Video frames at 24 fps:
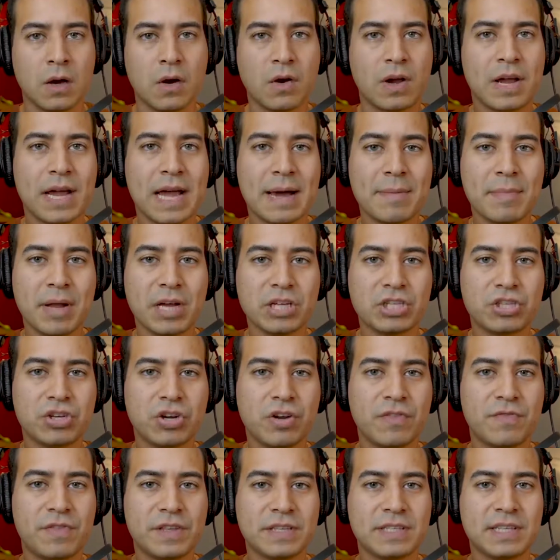Okay, I'm not sure
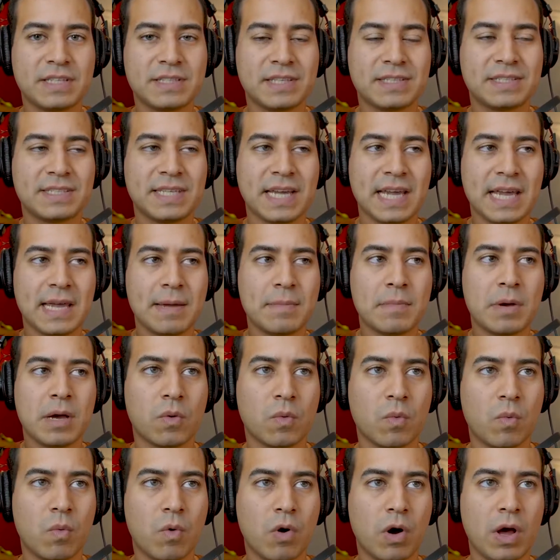if this is the same
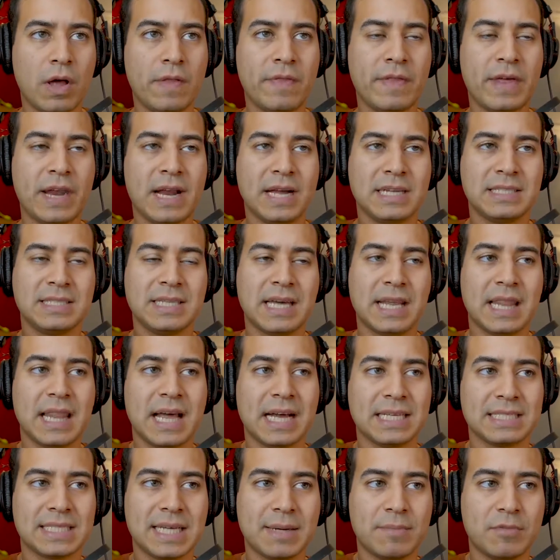one that I said
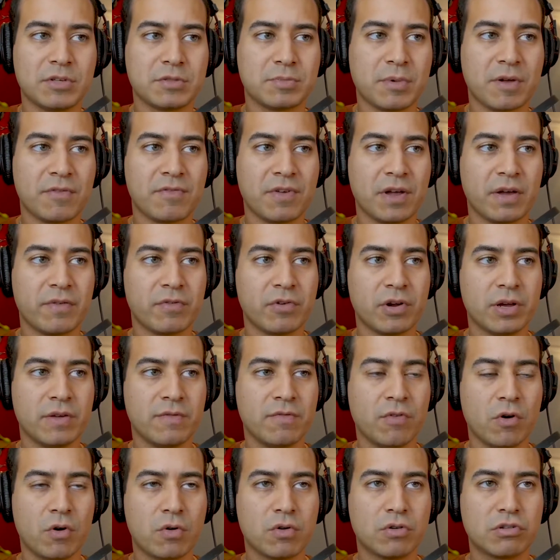last time was my favorite in
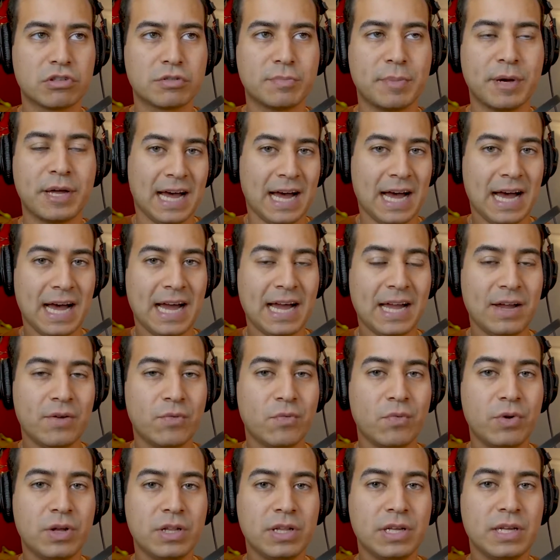vocals, but I
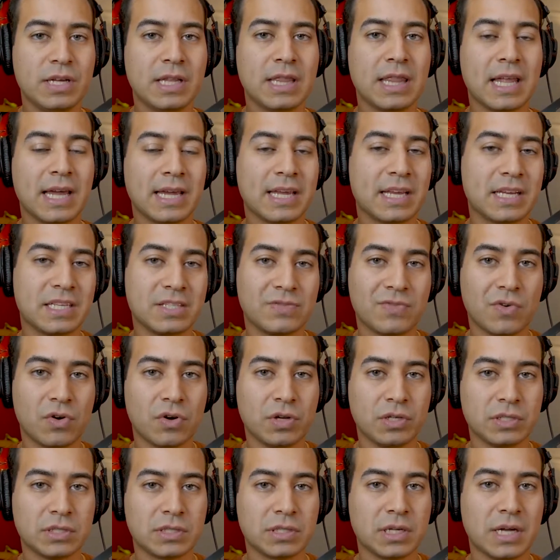really like his
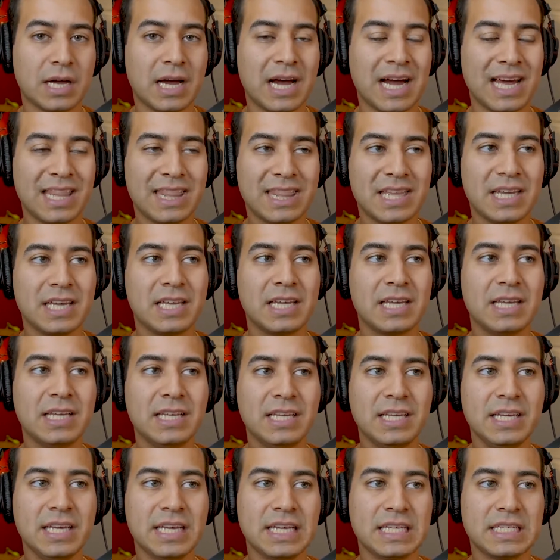voice. I think
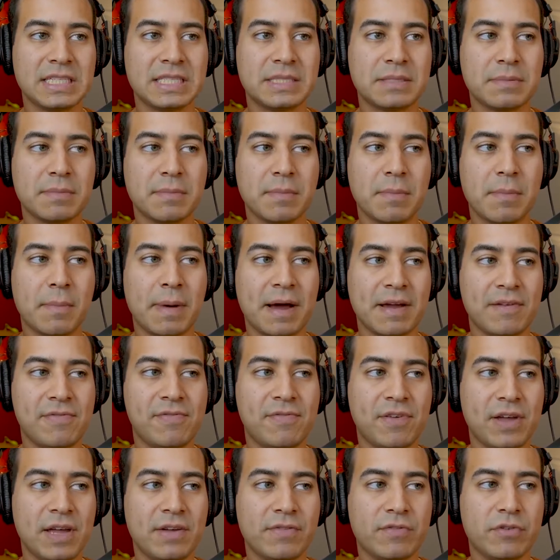he is my
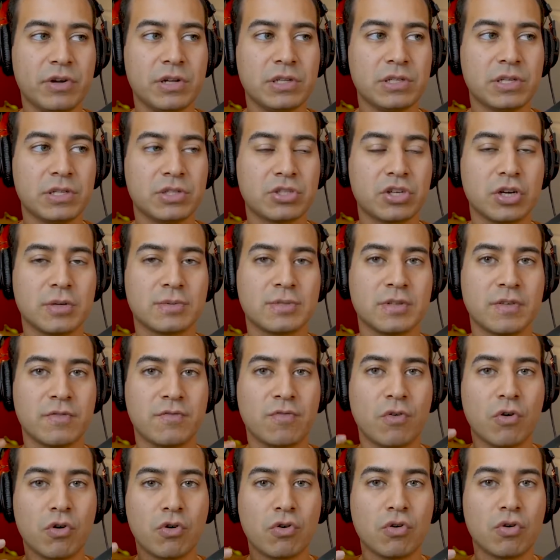favorite in terms of
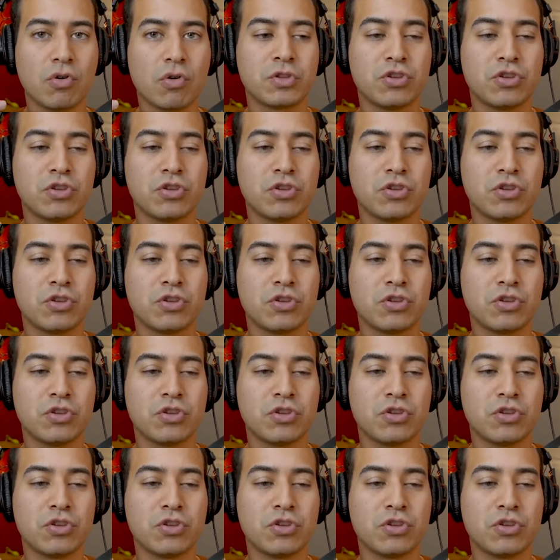vocal